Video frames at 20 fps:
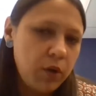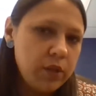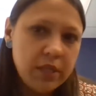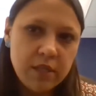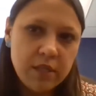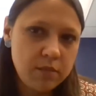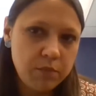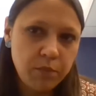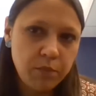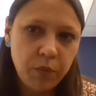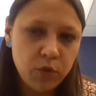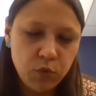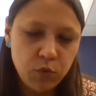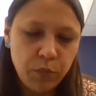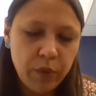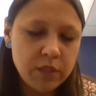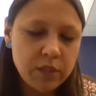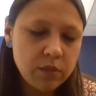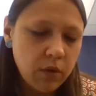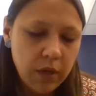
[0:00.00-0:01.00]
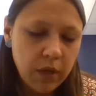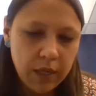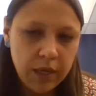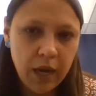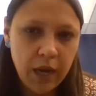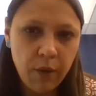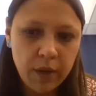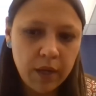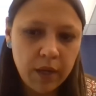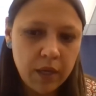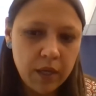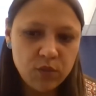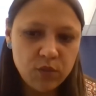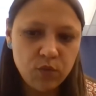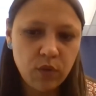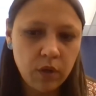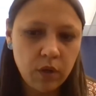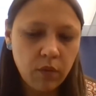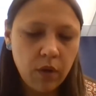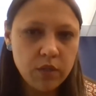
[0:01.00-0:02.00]
So what happens?
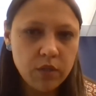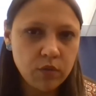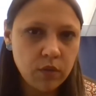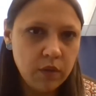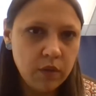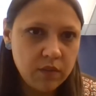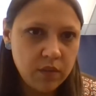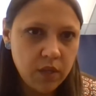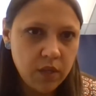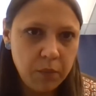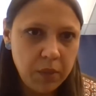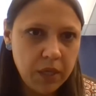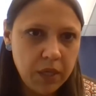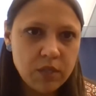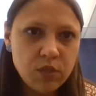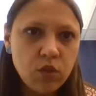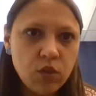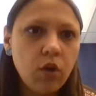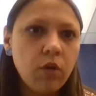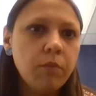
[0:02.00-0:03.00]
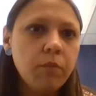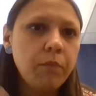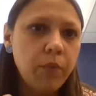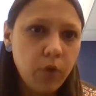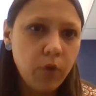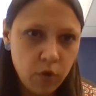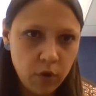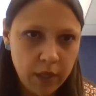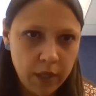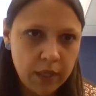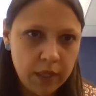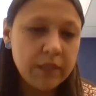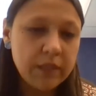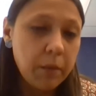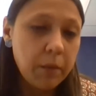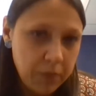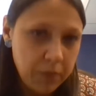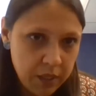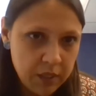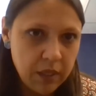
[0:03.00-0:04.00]
Of course, they argued this was
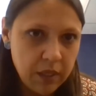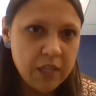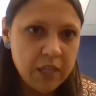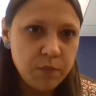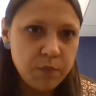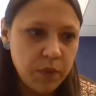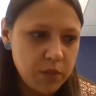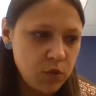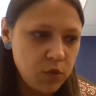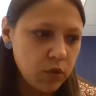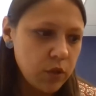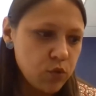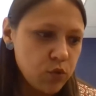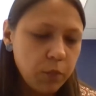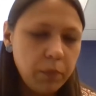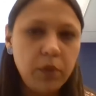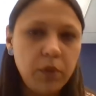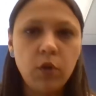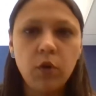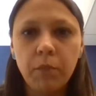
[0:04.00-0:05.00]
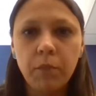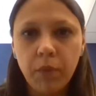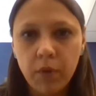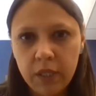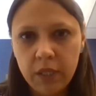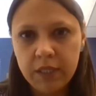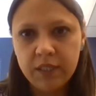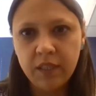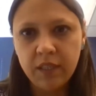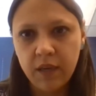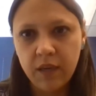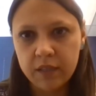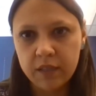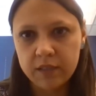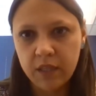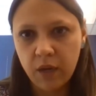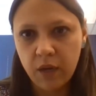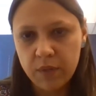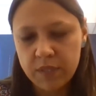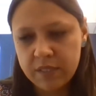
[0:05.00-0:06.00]
a case of discrimination
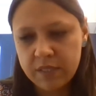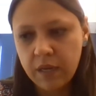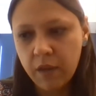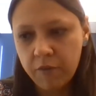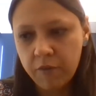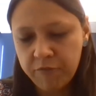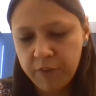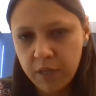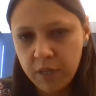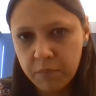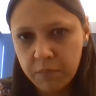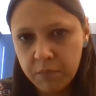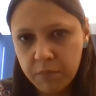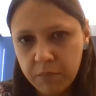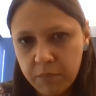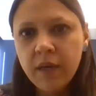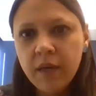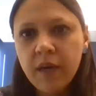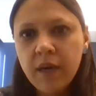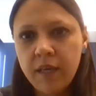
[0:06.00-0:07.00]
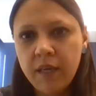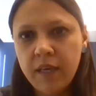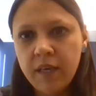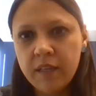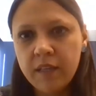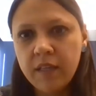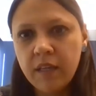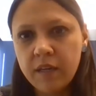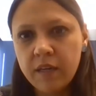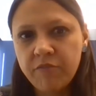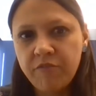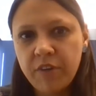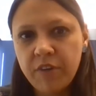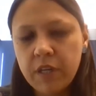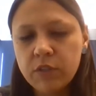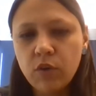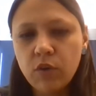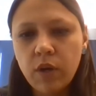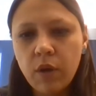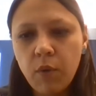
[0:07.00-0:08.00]
because they expressed their political
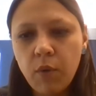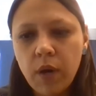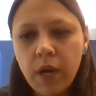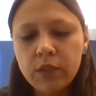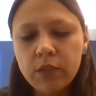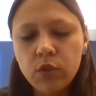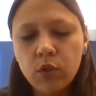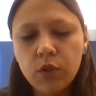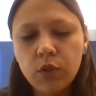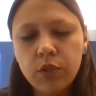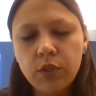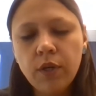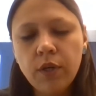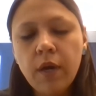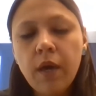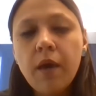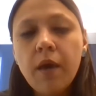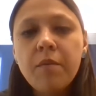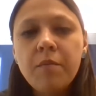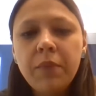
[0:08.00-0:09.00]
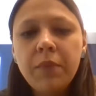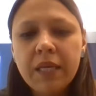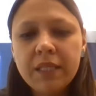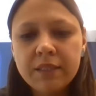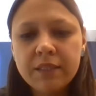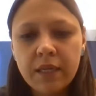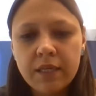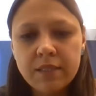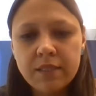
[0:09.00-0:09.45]
opinions by signing the